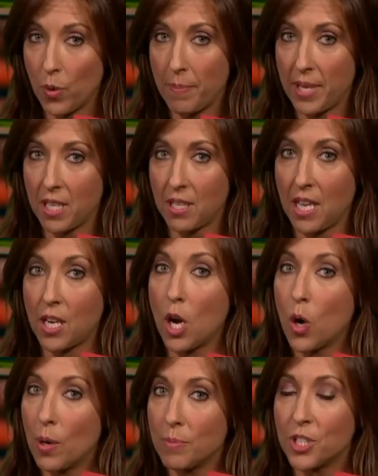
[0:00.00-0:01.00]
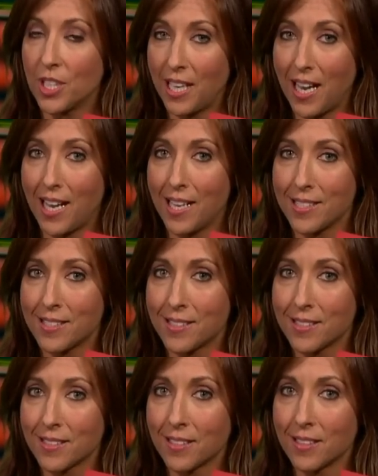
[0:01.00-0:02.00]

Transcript: Women, and O M G Guys.